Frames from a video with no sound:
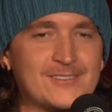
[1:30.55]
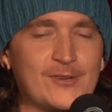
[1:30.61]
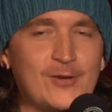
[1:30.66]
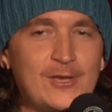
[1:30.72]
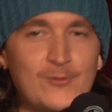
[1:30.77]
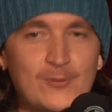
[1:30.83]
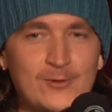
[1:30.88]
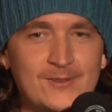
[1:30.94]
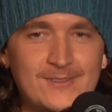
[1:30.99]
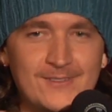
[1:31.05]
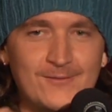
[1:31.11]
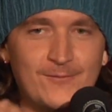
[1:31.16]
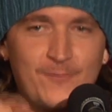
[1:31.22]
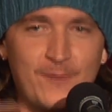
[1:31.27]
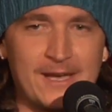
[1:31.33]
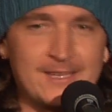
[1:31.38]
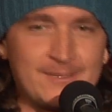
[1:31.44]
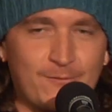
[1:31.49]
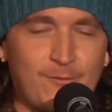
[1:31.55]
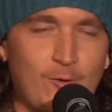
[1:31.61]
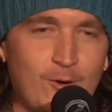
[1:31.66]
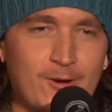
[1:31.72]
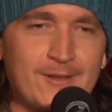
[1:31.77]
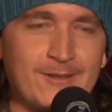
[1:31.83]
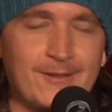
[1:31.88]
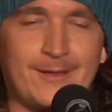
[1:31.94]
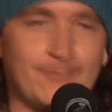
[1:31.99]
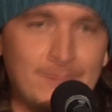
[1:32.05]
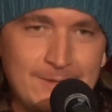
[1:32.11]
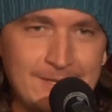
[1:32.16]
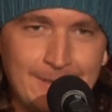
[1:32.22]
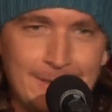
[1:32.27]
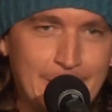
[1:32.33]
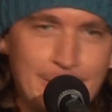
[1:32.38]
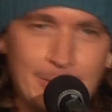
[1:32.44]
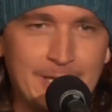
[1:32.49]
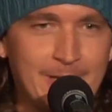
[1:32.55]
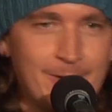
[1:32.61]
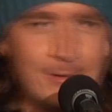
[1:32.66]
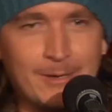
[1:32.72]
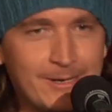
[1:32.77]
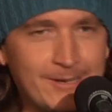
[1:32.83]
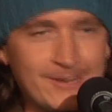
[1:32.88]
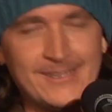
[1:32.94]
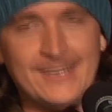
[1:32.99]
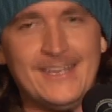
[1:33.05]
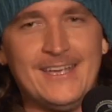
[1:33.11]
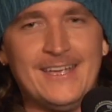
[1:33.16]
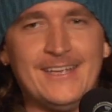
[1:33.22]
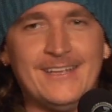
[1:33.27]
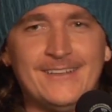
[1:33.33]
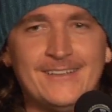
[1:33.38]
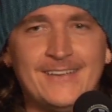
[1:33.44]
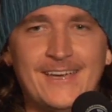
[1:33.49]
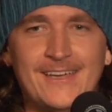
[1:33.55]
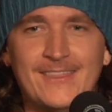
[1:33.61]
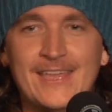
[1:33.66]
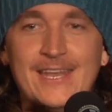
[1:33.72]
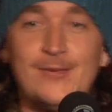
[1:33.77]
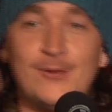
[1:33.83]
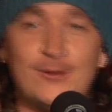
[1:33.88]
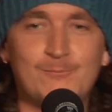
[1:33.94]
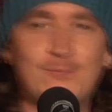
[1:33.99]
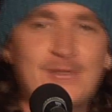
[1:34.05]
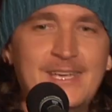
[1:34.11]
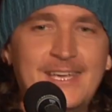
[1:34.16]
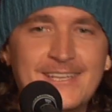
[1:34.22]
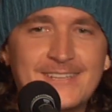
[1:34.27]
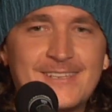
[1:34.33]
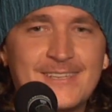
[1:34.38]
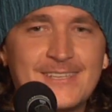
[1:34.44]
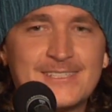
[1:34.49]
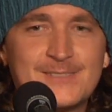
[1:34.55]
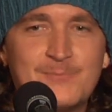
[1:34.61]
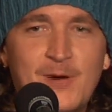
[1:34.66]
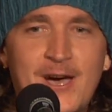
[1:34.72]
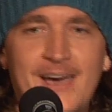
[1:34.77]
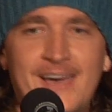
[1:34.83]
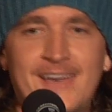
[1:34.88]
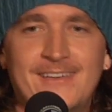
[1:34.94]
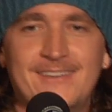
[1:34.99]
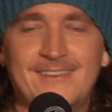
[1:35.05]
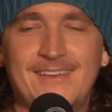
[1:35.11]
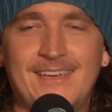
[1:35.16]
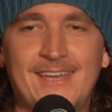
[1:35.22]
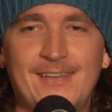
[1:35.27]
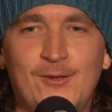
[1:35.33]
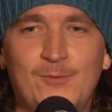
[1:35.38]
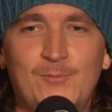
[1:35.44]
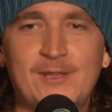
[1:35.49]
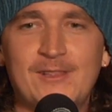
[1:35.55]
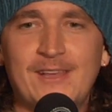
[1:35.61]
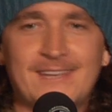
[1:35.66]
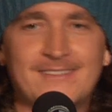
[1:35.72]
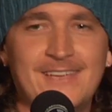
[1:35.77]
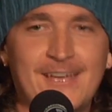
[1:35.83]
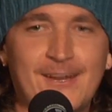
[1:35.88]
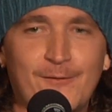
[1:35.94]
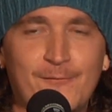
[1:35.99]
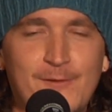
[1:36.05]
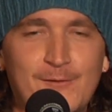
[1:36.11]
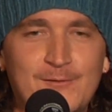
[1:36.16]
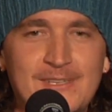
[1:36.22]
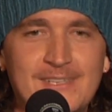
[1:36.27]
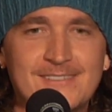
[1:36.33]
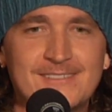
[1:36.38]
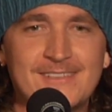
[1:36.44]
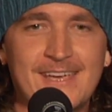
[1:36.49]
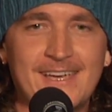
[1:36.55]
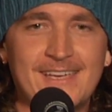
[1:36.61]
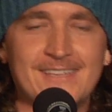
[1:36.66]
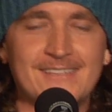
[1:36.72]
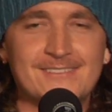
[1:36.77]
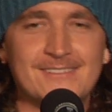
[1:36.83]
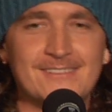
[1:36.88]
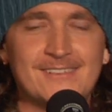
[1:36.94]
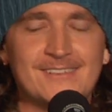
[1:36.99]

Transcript: So he would fast forward and like, and then he would get to the spot and it would be like 10 or 15 seconds.